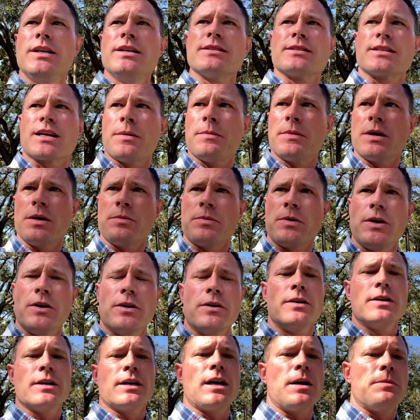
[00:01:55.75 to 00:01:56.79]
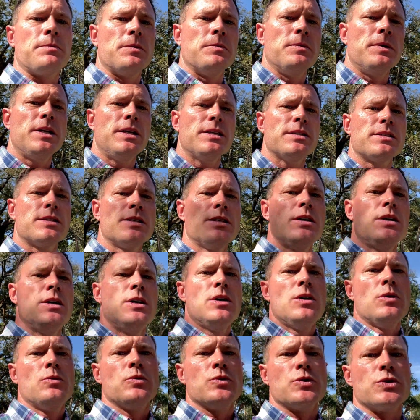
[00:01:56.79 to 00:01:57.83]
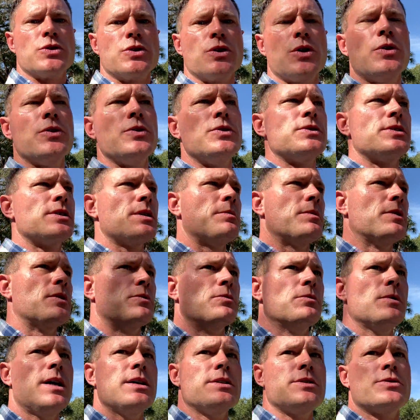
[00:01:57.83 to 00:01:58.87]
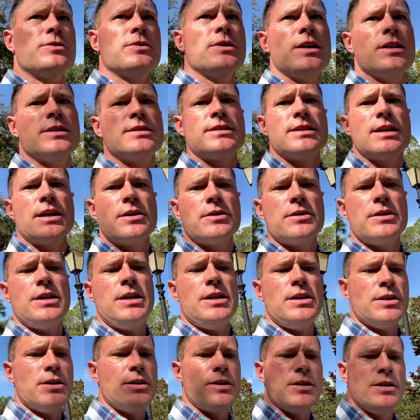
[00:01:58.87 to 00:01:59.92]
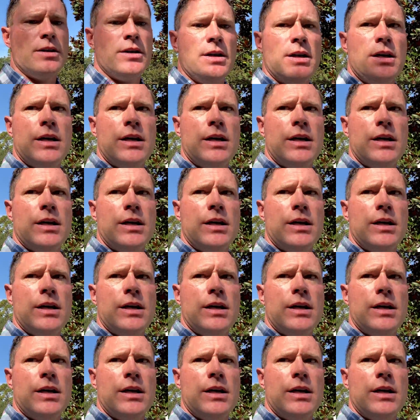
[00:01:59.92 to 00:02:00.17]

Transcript: It's coming up here in a couple minutes. We'll show you some of the restaurants that are here.